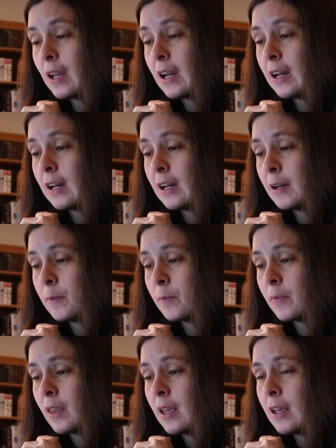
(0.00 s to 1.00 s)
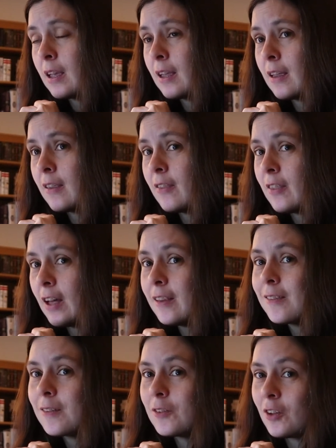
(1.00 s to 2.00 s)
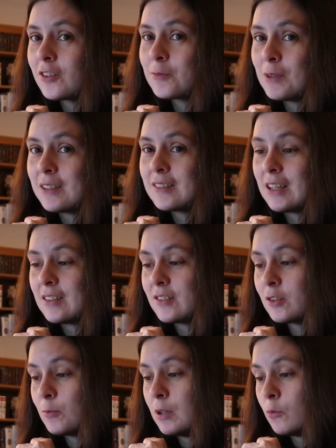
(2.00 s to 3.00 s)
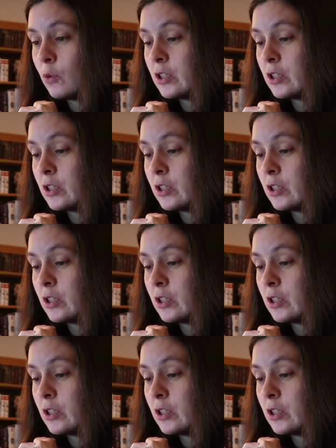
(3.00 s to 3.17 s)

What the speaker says: That does make sense to me,